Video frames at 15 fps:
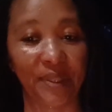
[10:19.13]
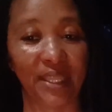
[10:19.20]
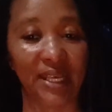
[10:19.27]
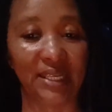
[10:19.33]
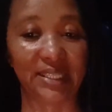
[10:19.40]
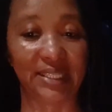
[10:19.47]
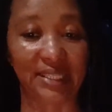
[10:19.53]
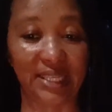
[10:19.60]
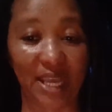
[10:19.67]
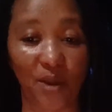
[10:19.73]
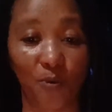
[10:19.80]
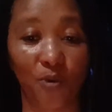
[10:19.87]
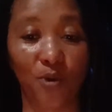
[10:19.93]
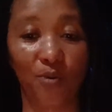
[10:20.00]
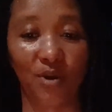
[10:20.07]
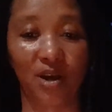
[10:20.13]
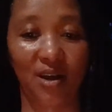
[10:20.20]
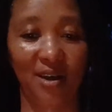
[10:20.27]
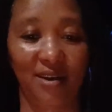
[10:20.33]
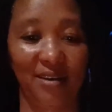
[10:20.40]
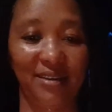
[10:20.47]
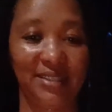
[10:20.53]
Stay woke,
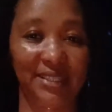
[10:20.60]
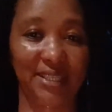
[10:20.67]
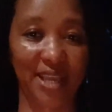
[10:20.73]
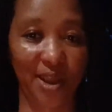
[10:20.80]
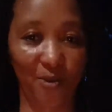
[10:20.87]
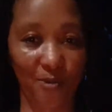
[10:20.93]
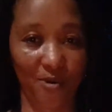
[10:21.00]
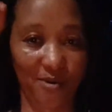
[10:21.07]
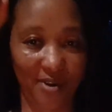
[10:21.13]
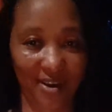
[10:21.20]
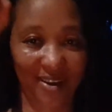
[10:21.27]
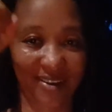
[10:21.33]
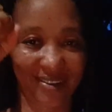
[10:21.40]
stay woke.